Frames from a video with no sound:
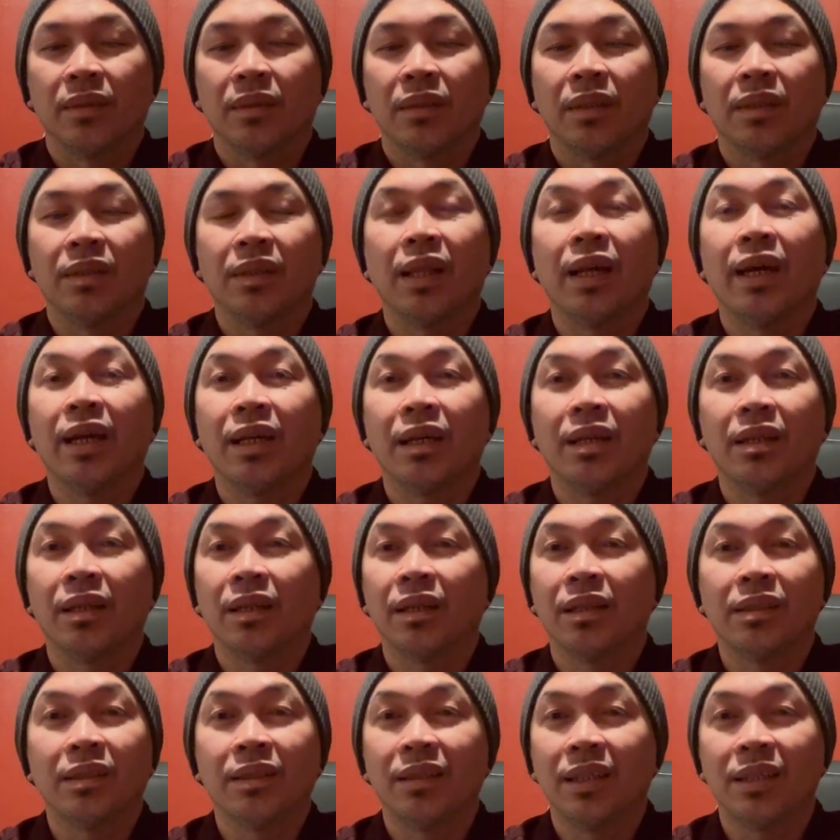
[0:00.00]
It's like
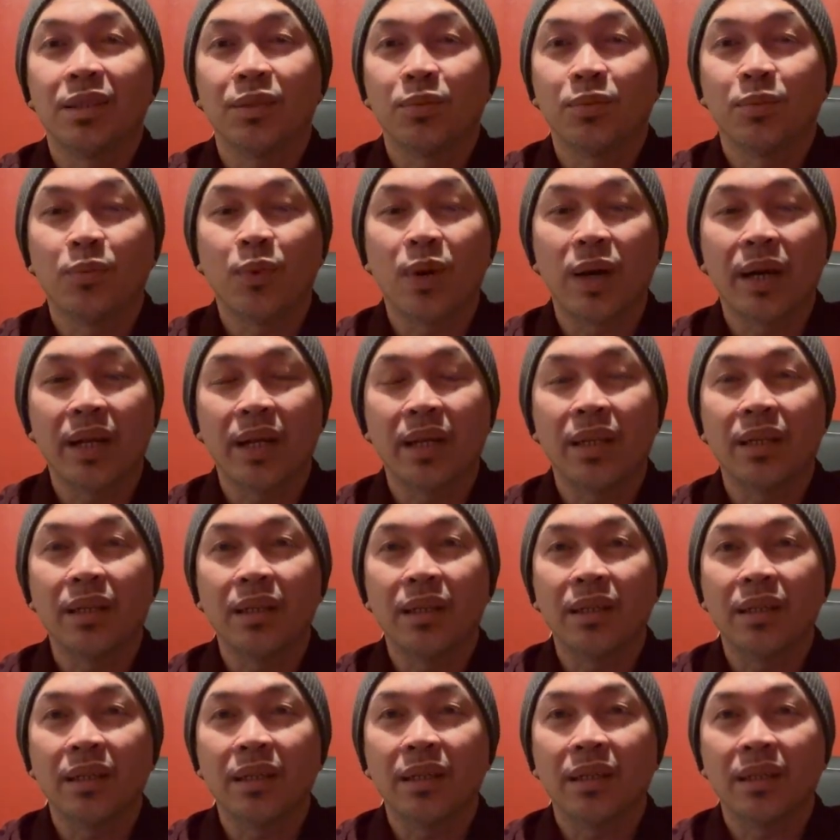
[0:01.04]
it's just
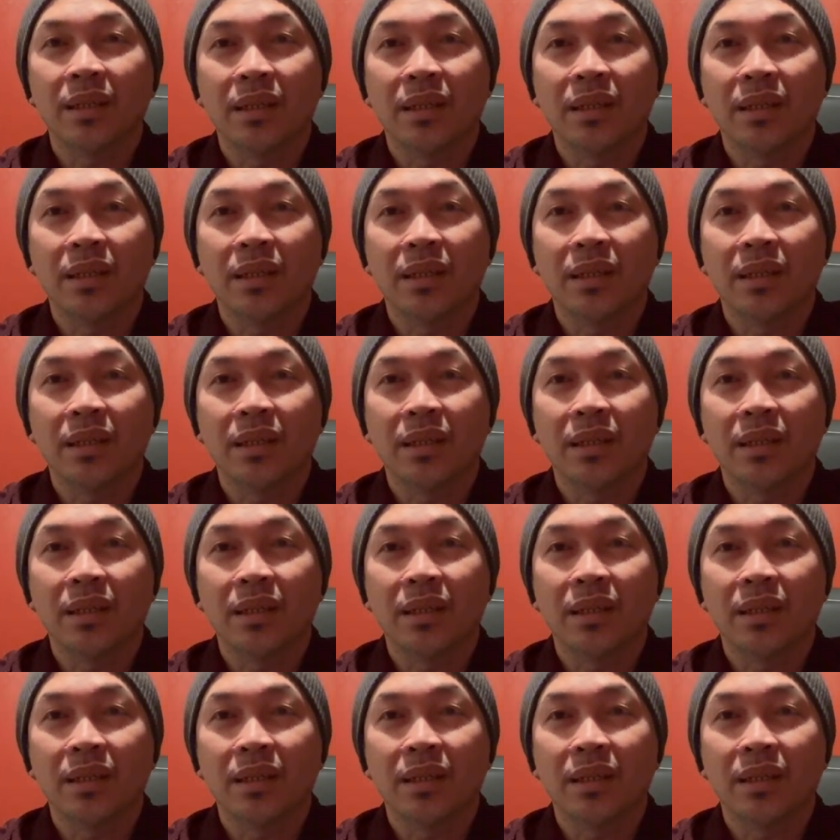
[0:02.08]
one